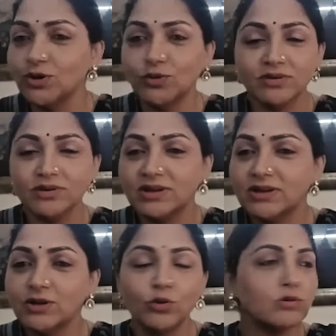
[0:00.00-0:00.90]
No,
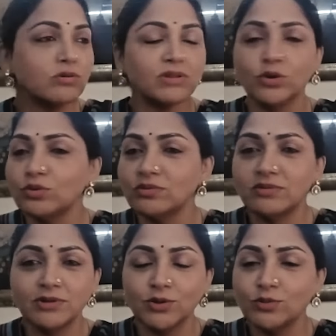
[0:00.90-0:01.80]

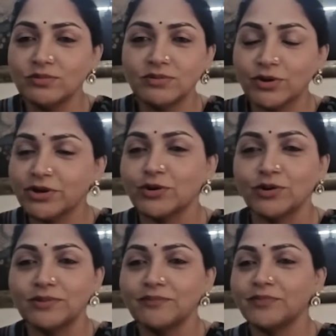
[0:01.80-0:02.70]
not at
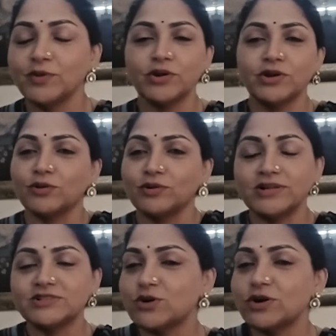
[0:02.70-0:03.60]
all. Not at all.
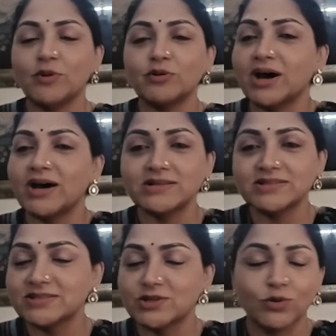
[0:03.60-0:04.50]
It's not about
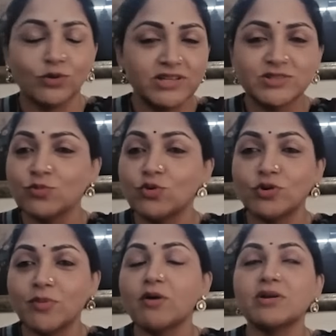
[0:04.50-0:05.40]
RSS at all. It's
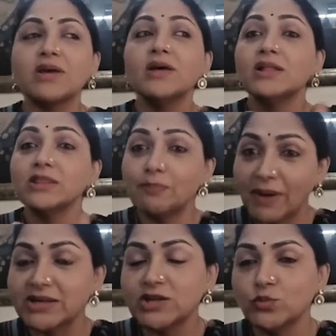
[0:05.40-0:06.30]
more about the
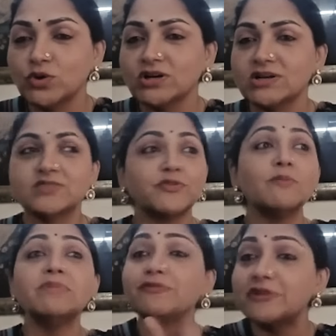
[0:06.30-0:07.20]
party workers
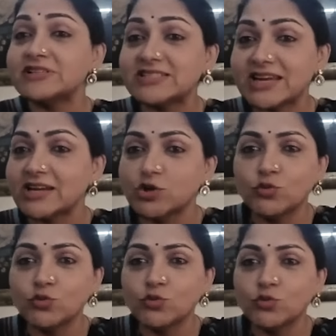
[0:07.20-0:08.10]
from different states.
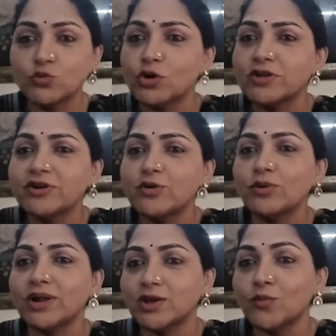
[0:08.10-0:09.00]
You won't even know.
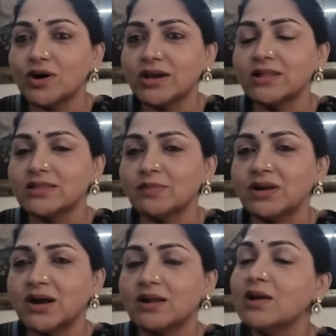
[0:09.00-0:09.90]
Like you're working in Tamil
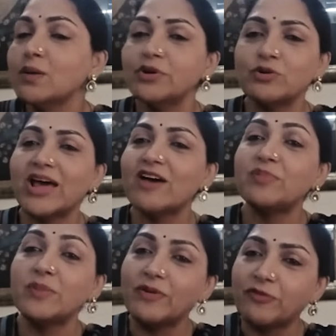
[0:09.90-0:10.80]
Nadu, but you'll have
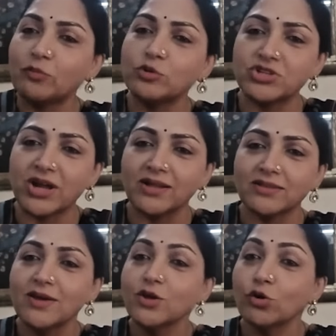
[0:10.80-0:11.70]
people from Gujarat.
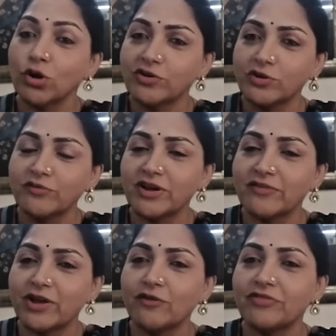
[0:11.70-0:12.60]
You're not even
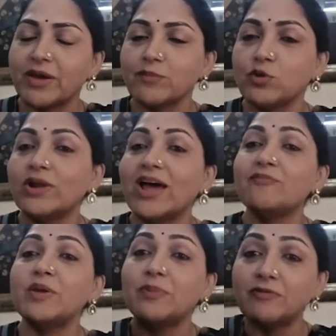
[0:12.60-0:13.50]
aware of them. You'll
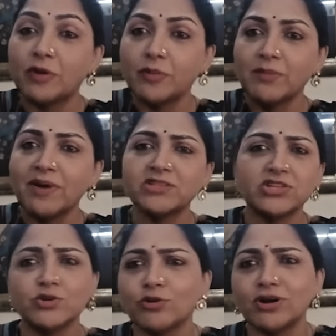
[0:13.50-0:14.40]
have people from
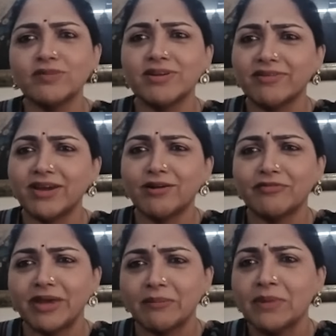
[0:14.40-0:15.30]
Himachal. You're not even aware of